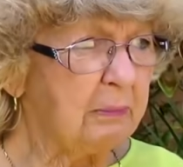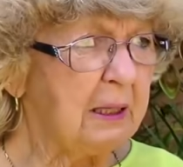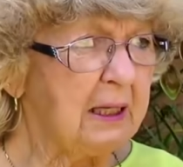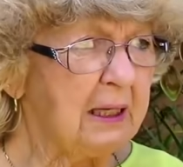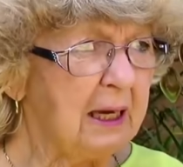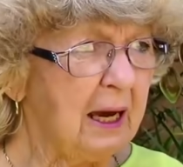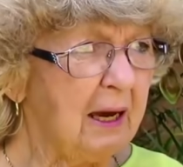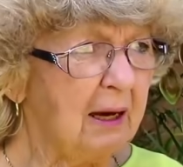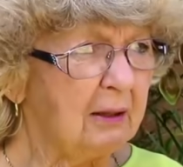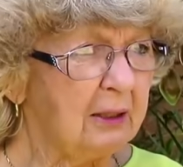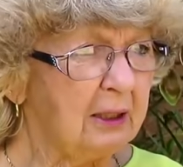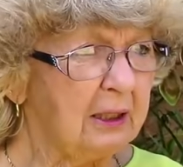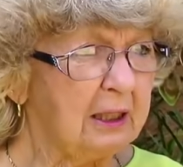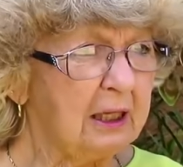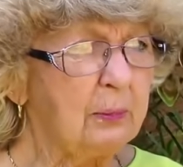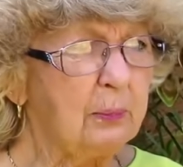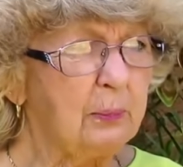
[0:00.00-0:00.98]
me out
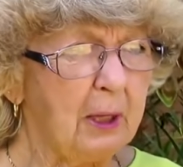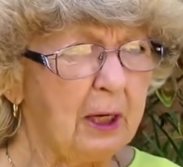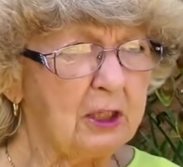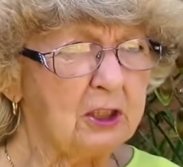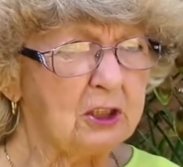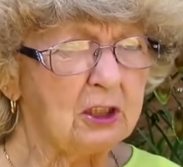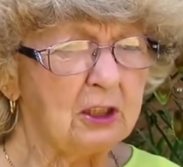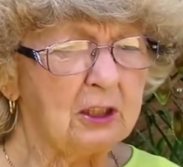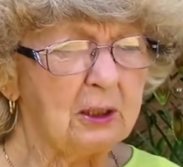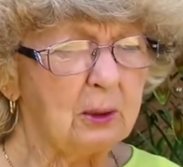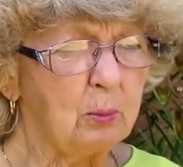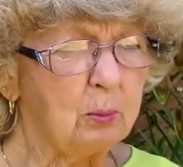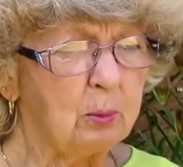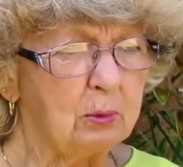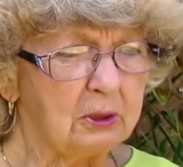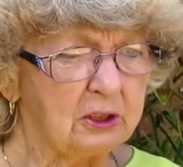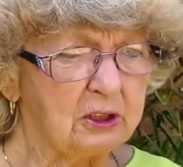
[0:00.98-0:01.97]
and he
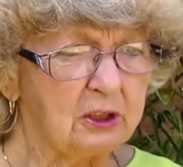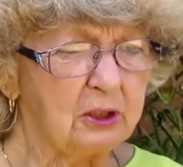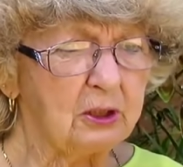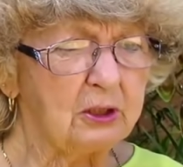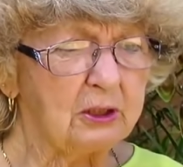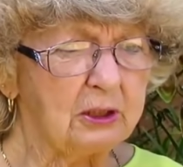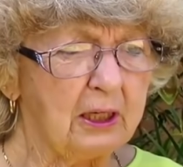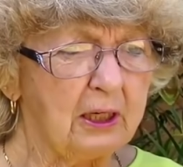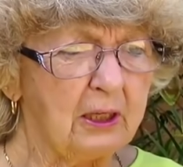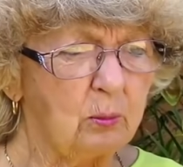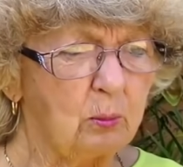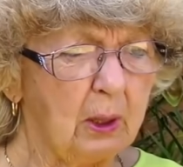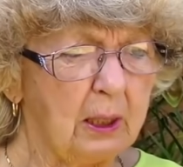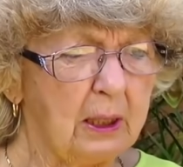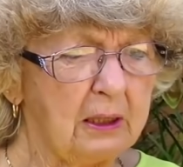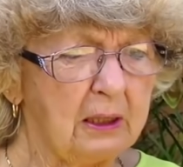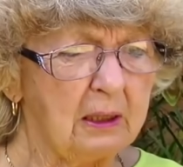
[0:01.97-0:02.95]
patiently stood there and
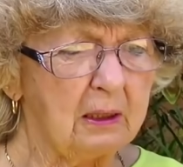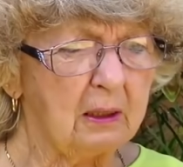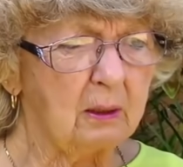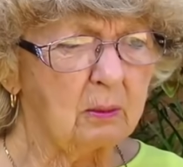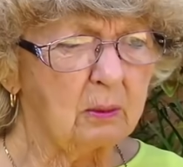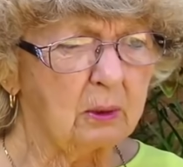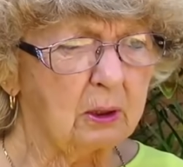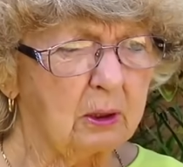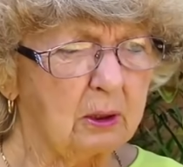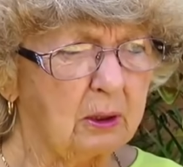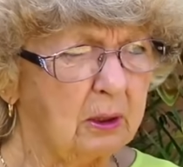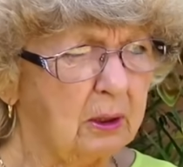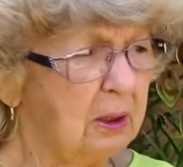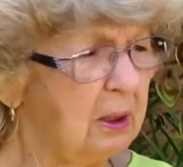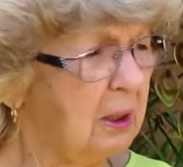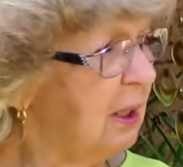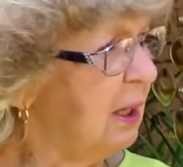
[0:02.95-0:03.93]
waited on her.
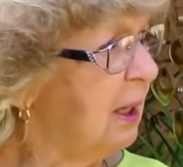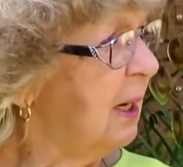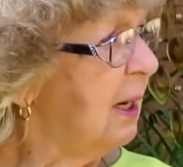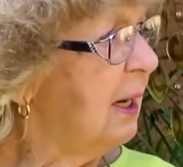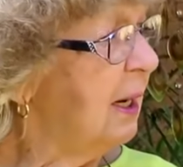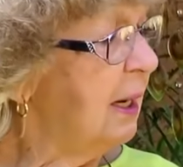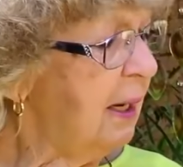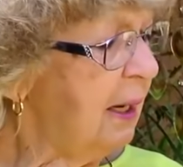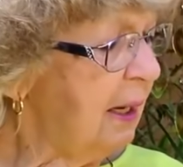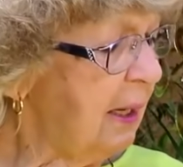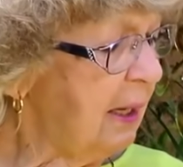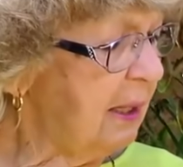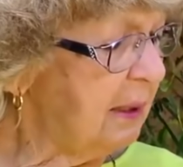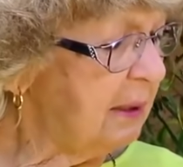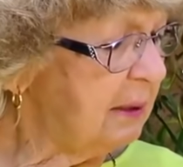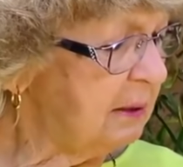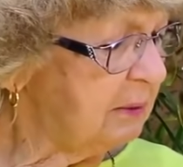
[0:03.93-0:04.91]

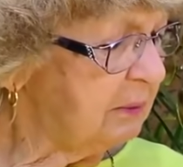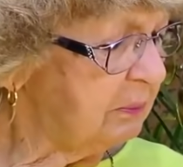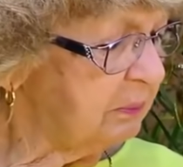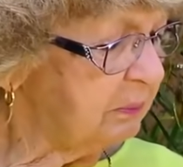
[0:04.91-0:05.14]
And